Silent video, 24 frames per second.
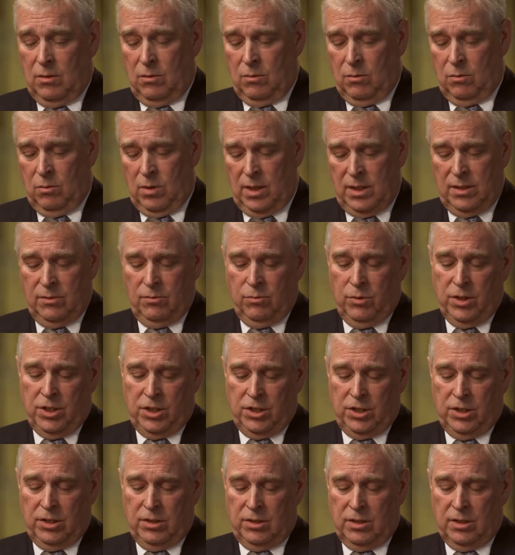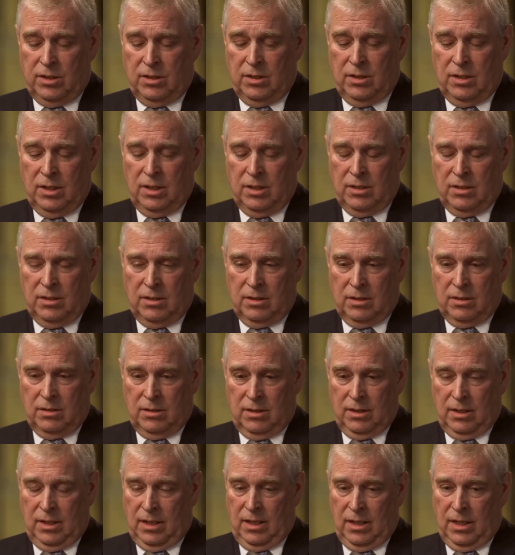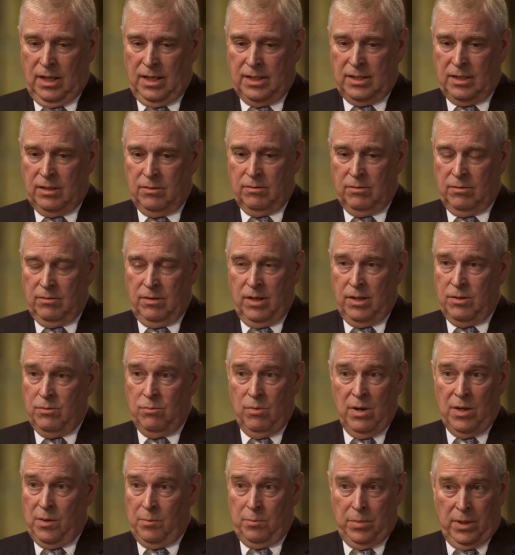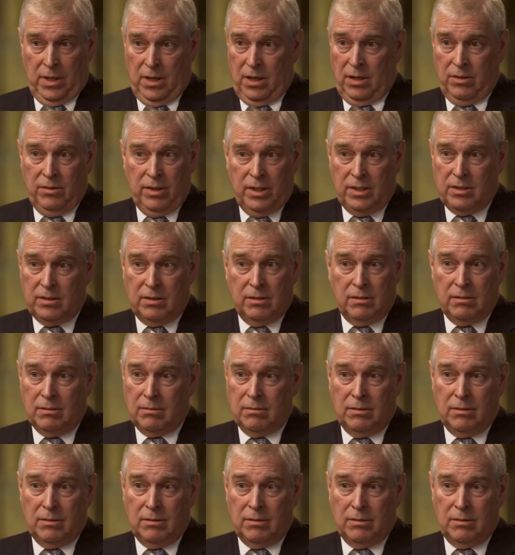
One of which is that I don't know where the bar is